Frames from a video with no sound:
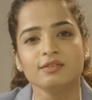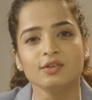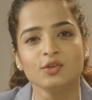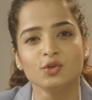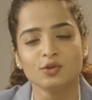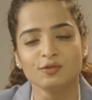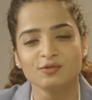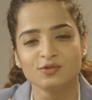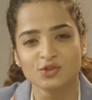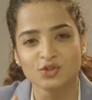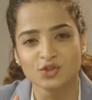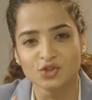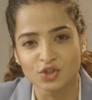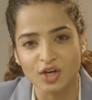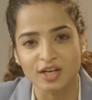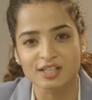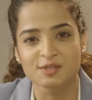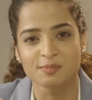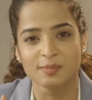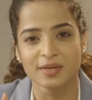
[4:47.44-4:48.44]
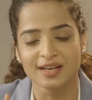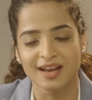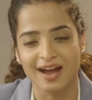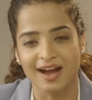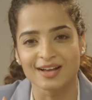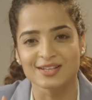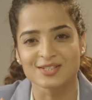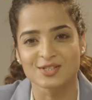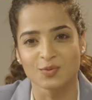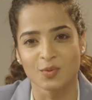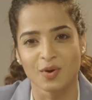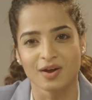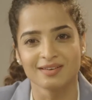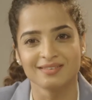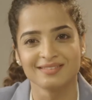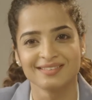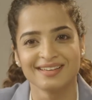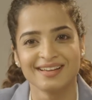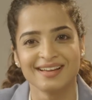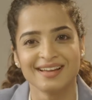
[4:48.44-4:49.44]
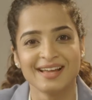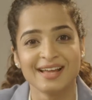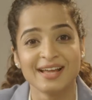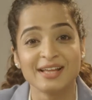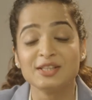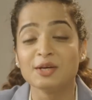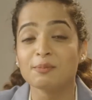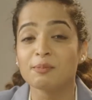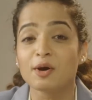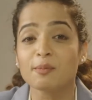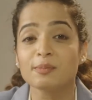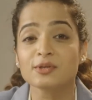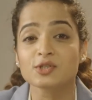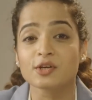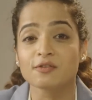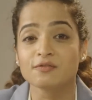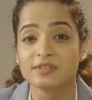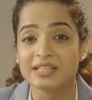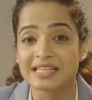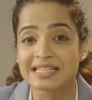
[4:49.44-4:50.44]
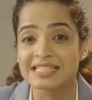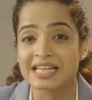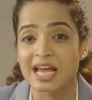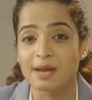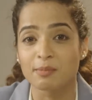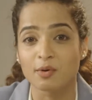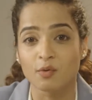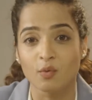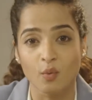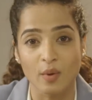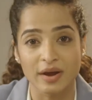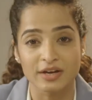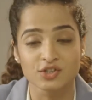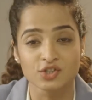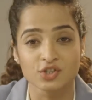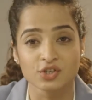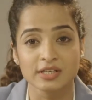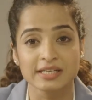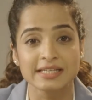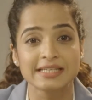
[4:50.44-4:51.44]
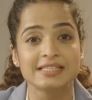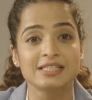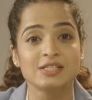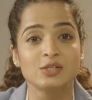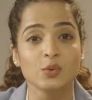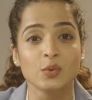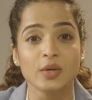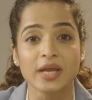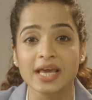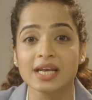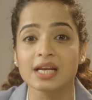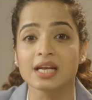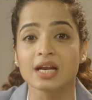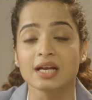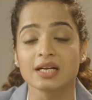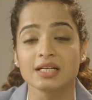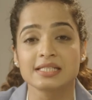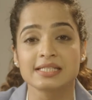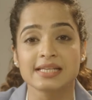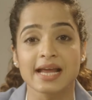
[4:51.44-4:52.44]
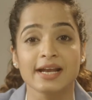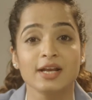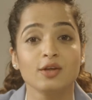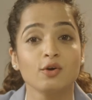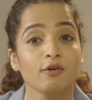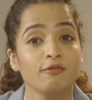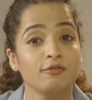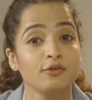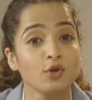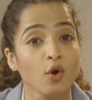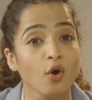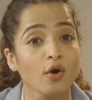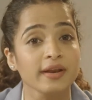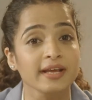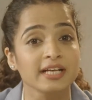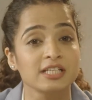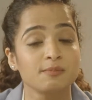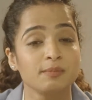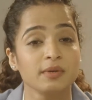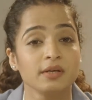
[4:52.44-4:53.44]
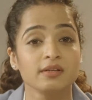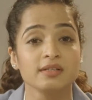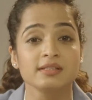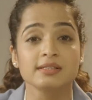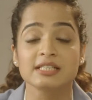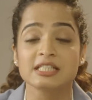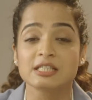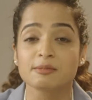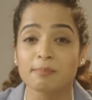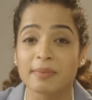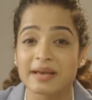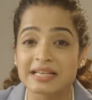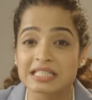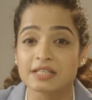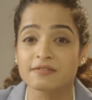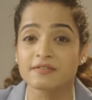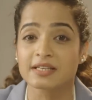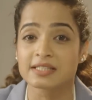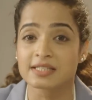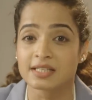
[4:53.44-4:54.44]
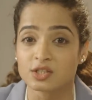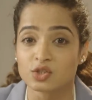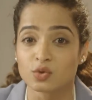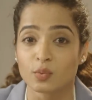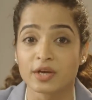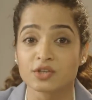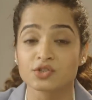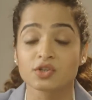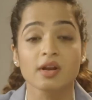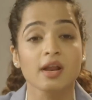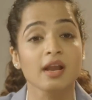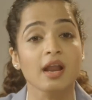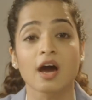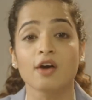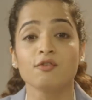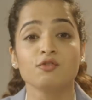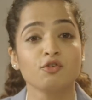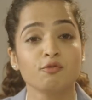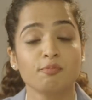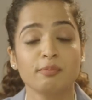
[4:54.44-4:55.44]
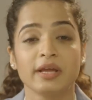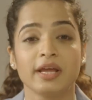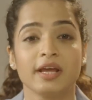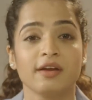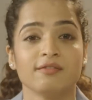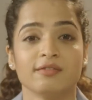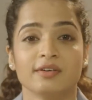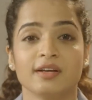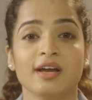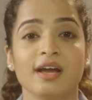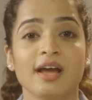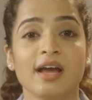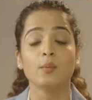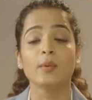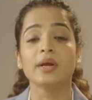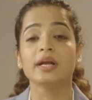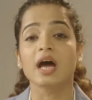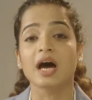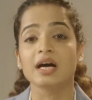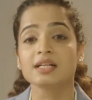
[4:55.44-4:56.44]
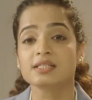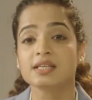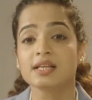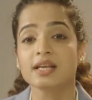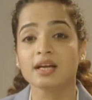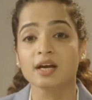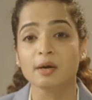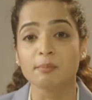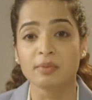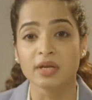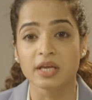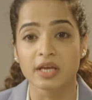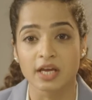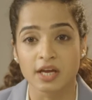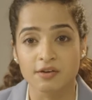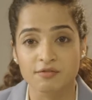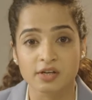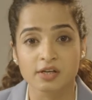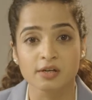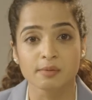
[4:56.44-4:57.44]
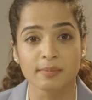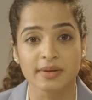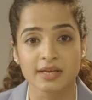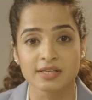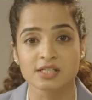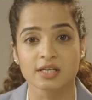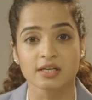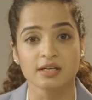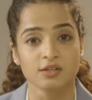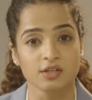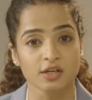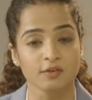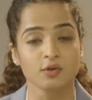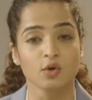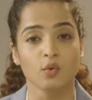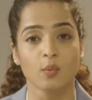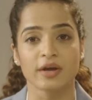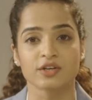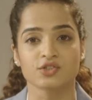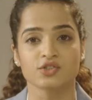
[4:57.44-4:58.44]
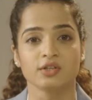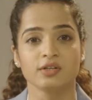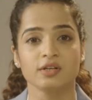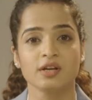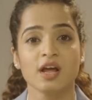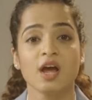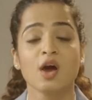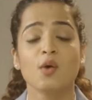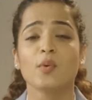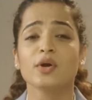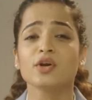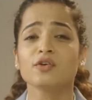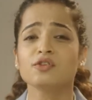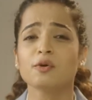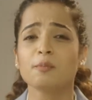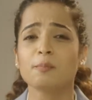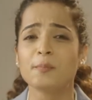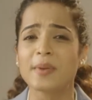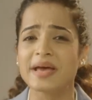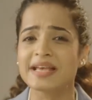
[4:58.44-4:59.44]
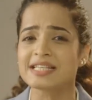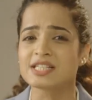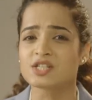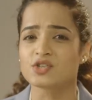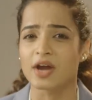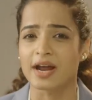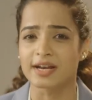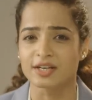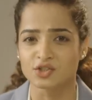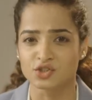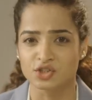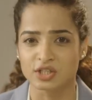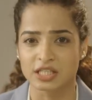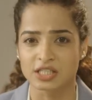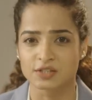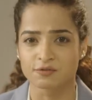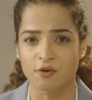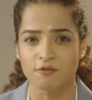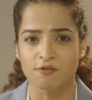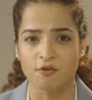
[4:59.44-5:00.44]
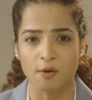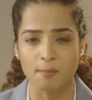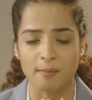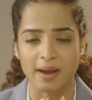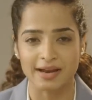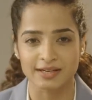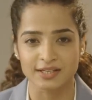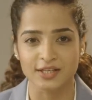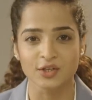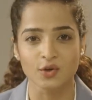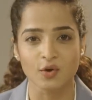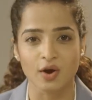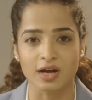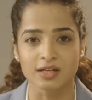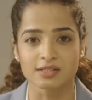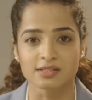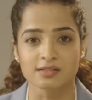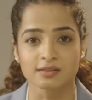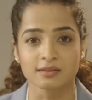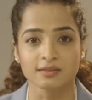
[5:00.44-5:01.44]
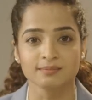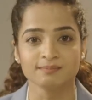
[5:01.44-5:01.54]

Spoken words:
you've just been asked one. The purpose of this type of question is to gain an understanding of your experience in specific situation and how you've behaved. When answering a behavioral-based interview question, one of the best strategies for formatting your answer